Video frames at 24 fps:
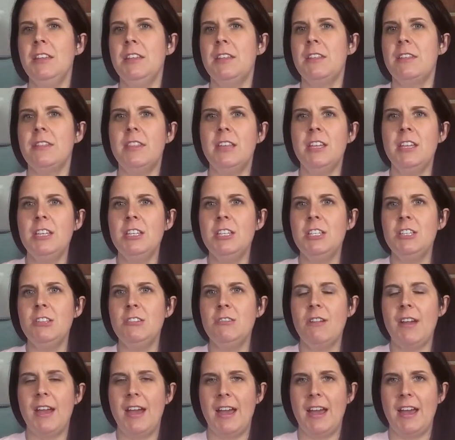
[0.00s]
Then you
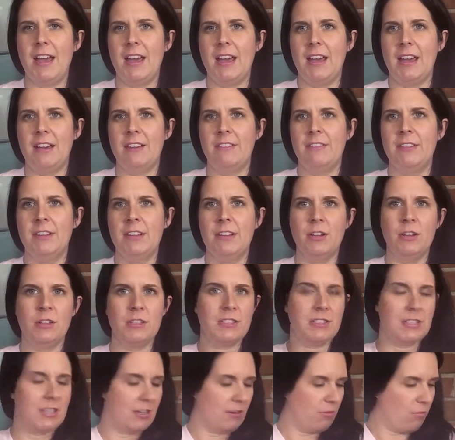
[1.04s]
have,
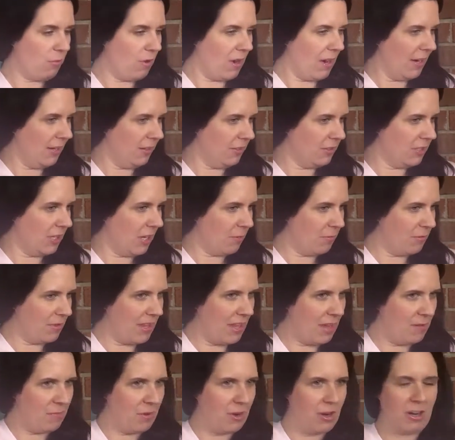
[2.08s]
sitting right on top of
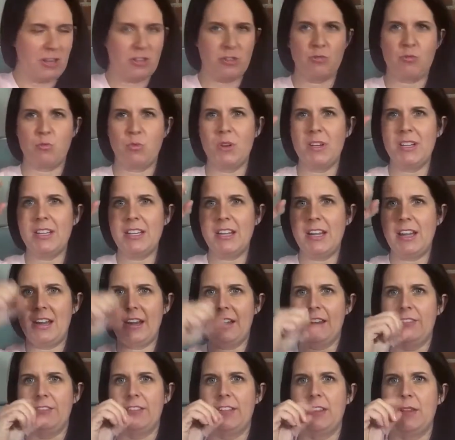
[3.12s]
that part, it's really kind
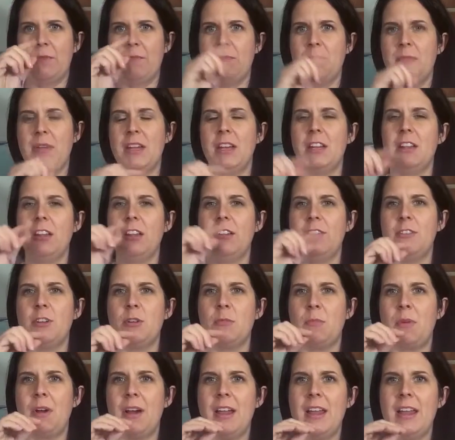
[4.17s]
of in the middle of your
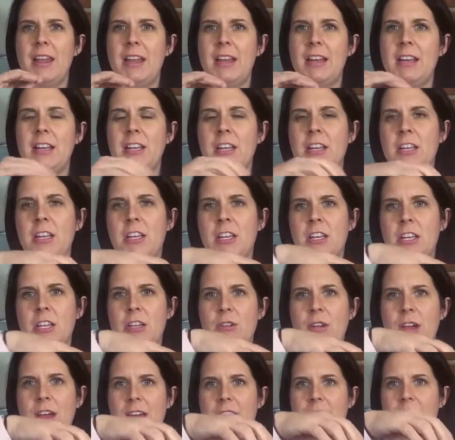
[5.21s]
brain, you
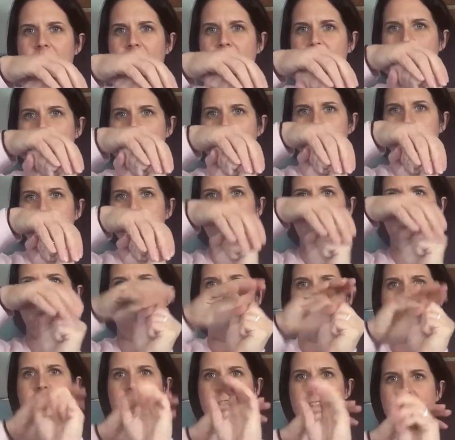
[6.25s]
have this
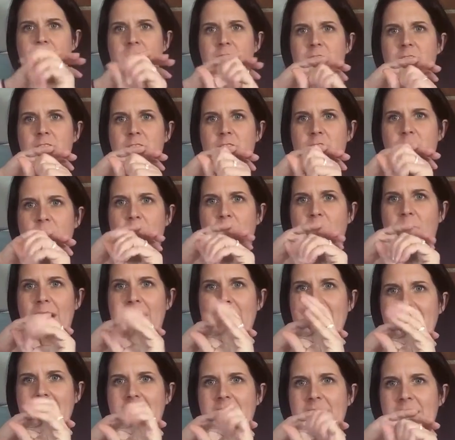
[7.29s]
part, so if this is your brain
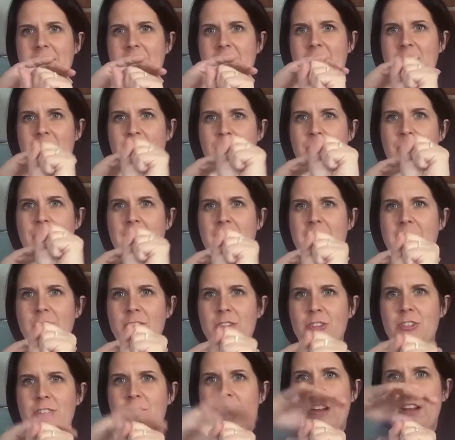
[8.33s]
stem and your
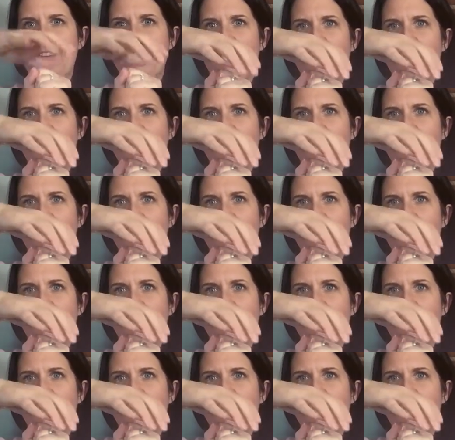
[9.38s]
survival